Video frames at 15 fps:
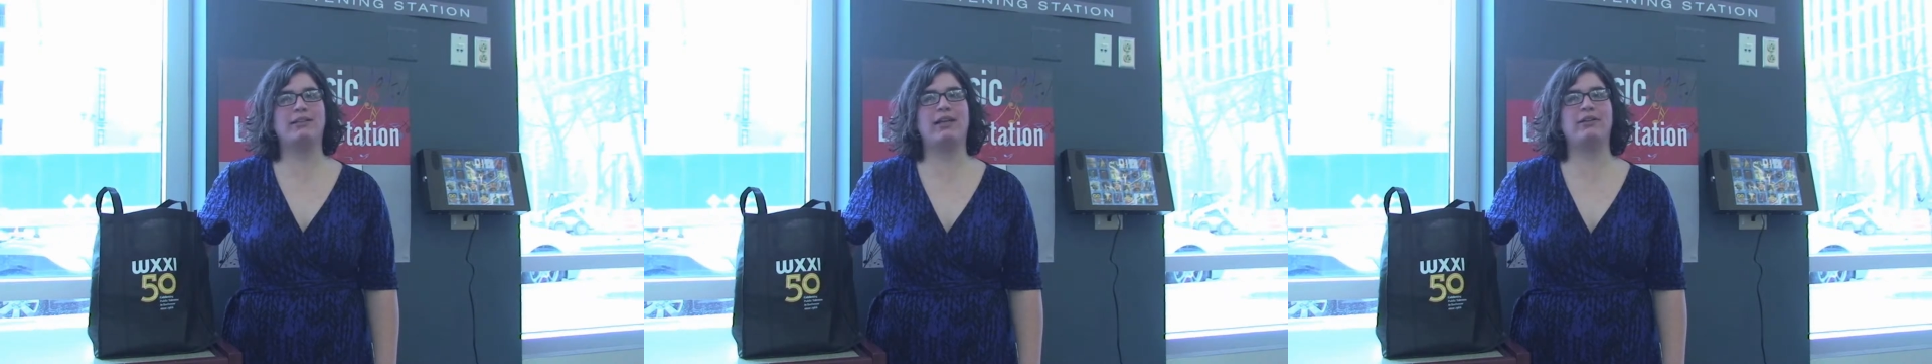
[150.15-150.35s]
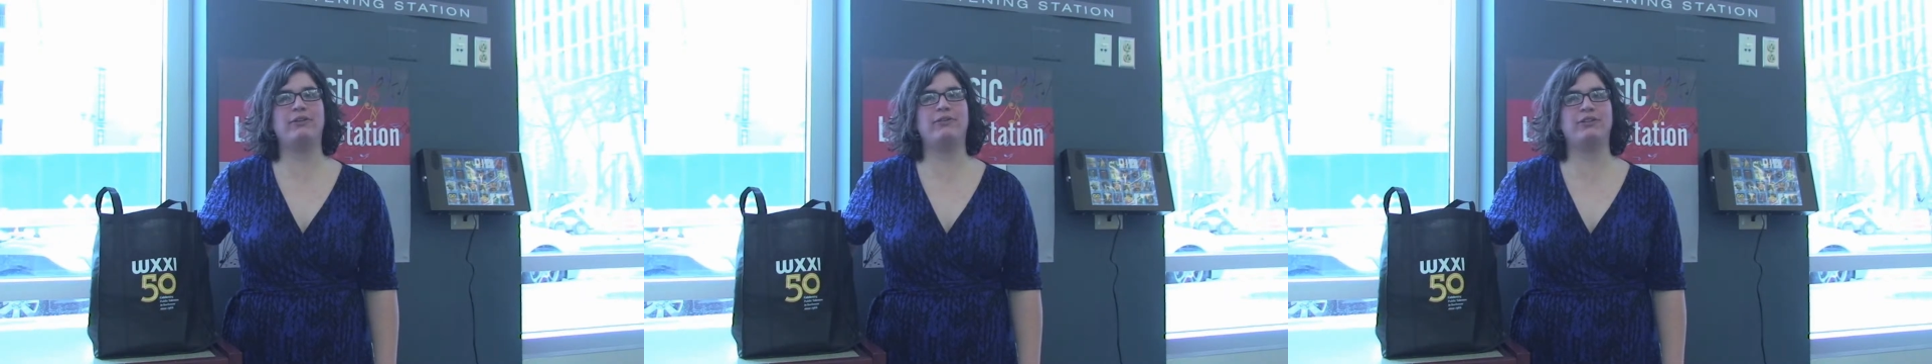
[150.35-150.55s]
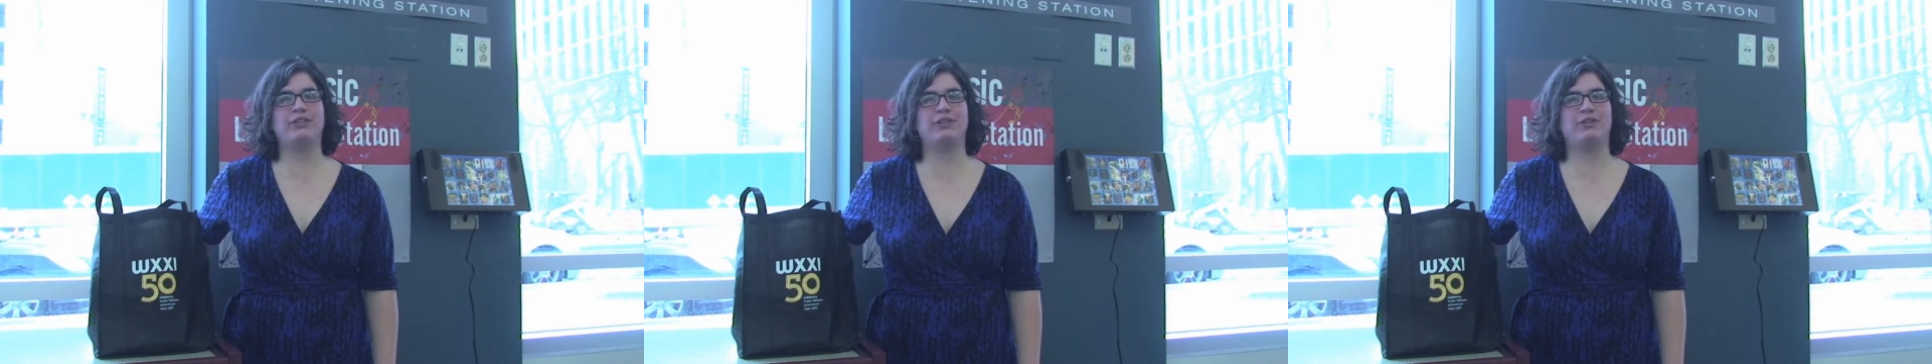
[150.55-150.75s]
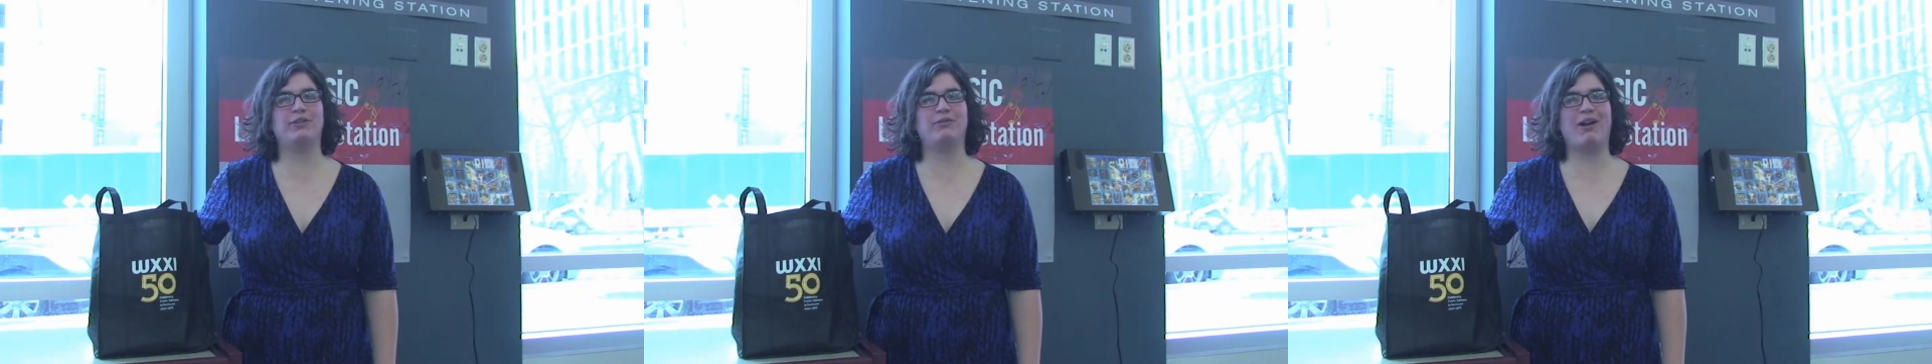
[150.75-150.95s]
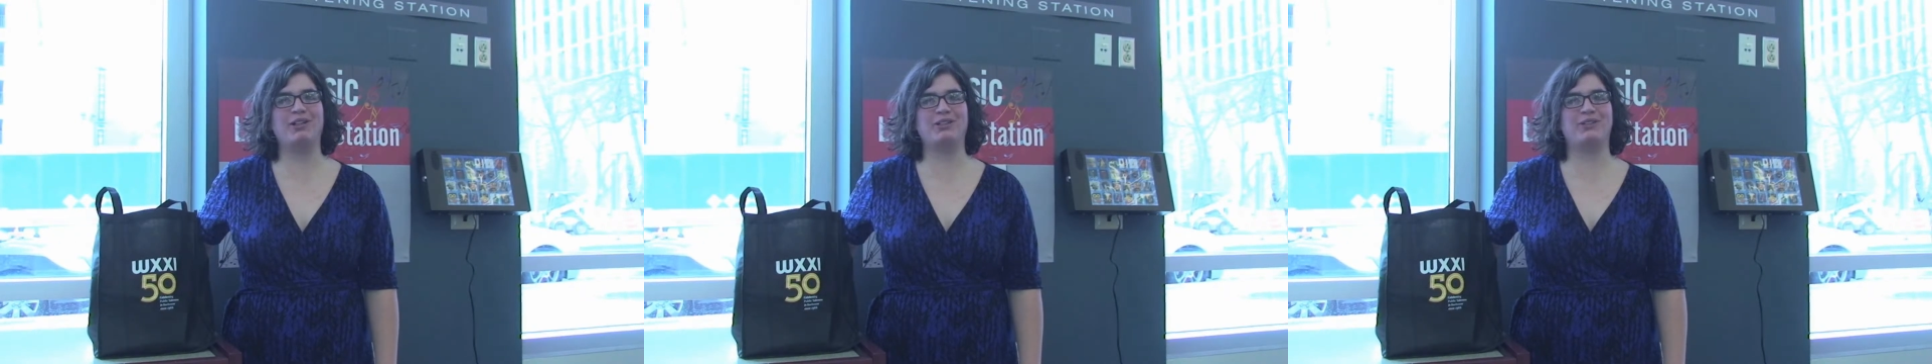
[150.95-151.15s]
public
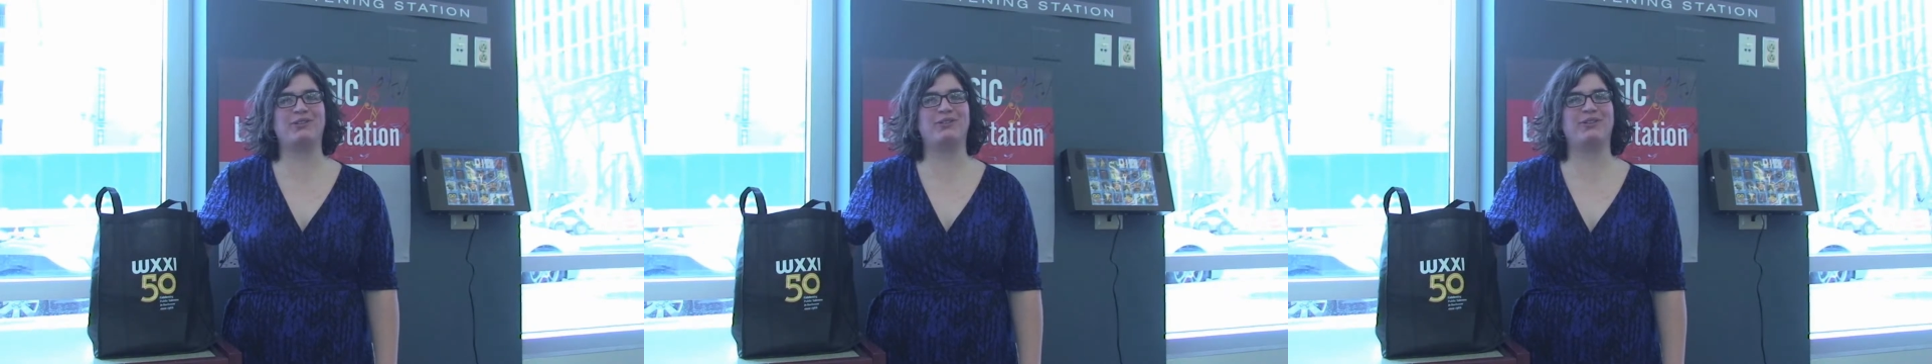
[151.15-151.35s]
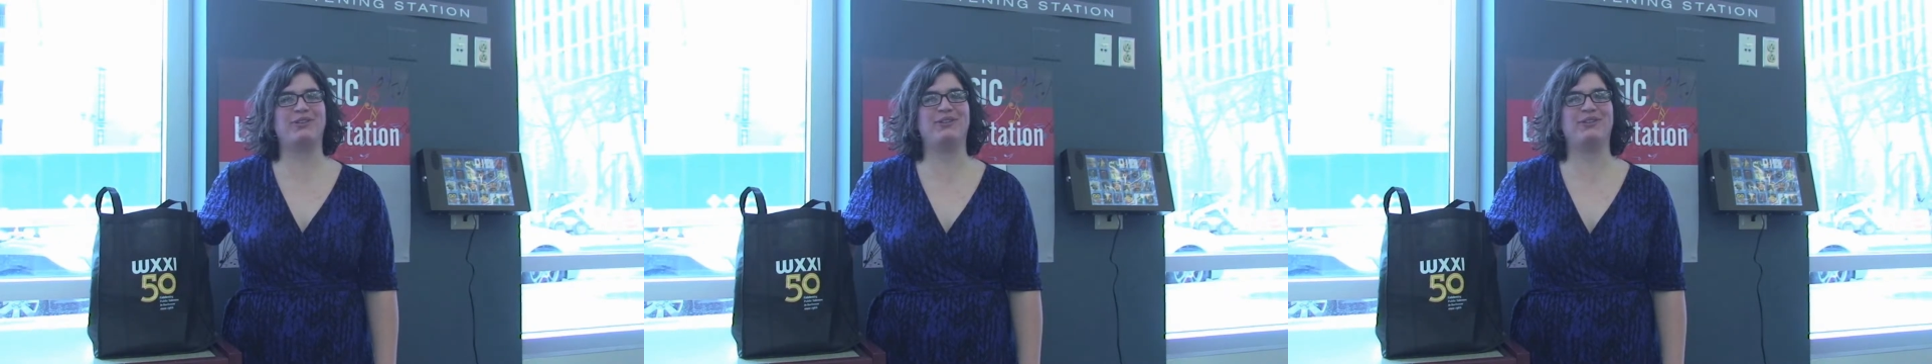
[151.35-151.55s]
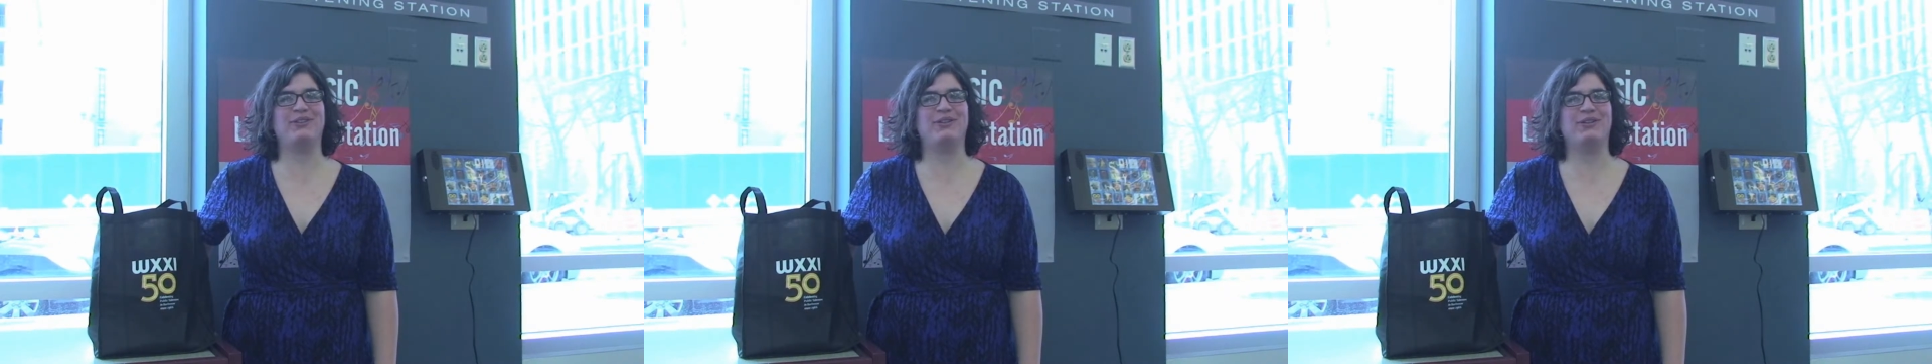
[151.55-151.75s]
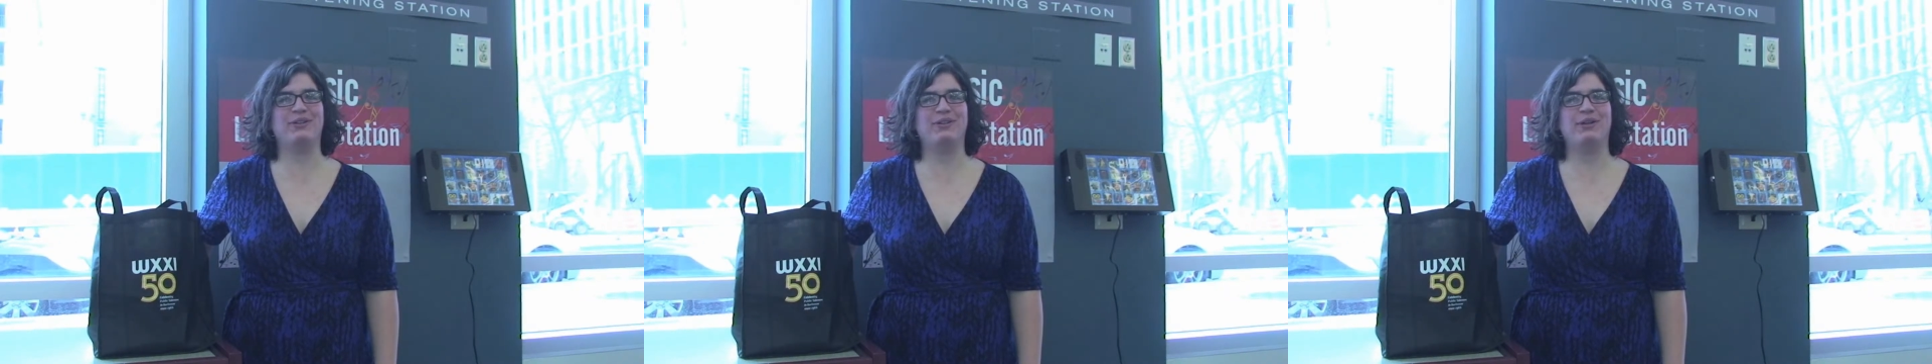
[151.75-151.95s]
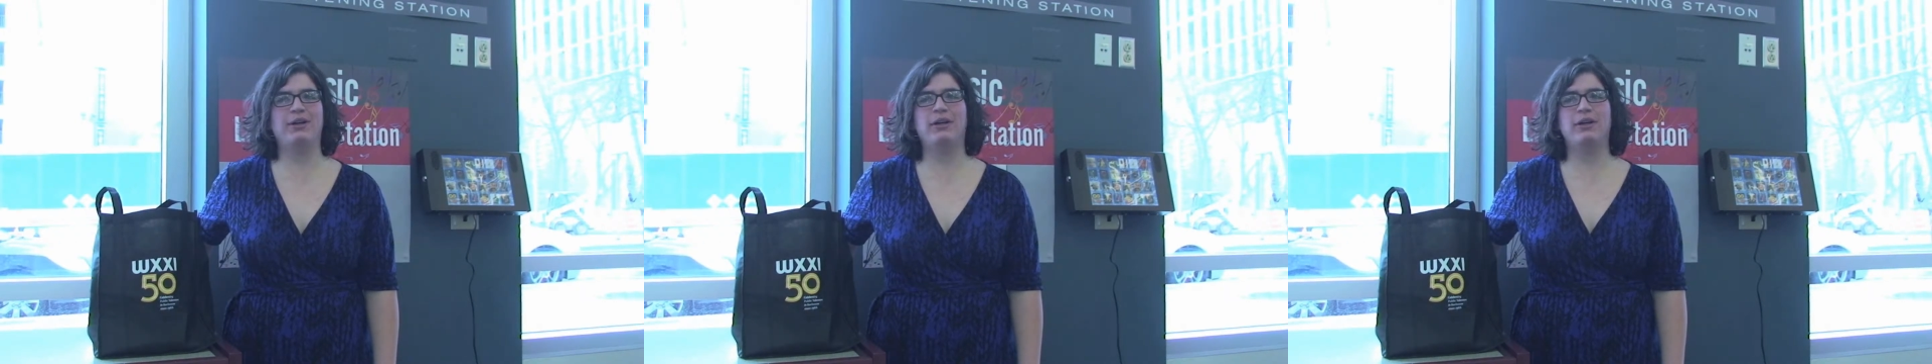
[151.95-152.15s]
television in Rochester
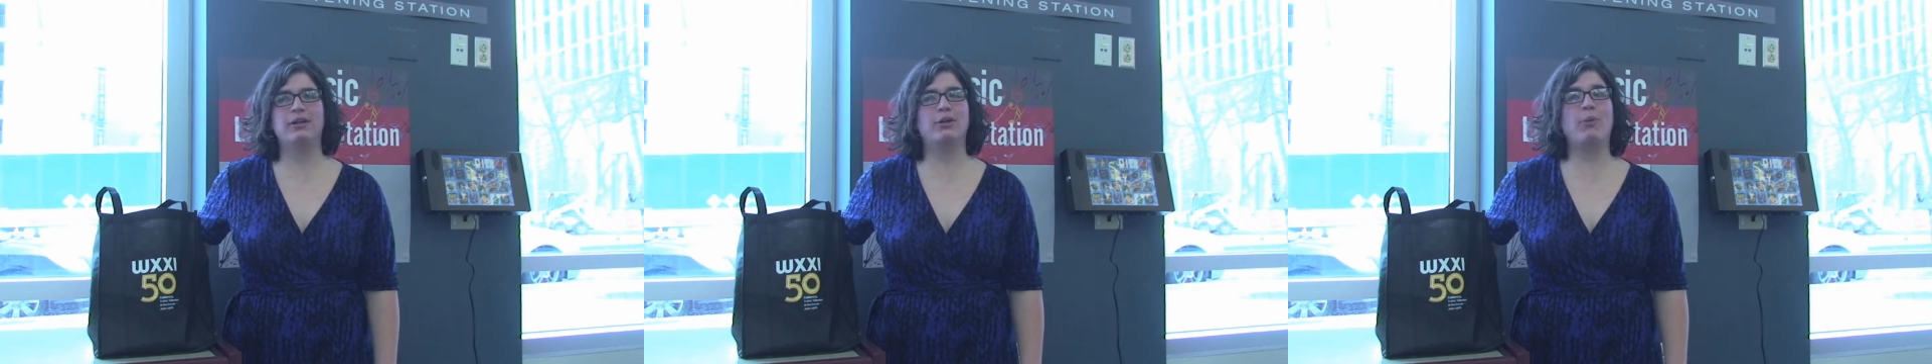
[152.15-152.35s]
this year.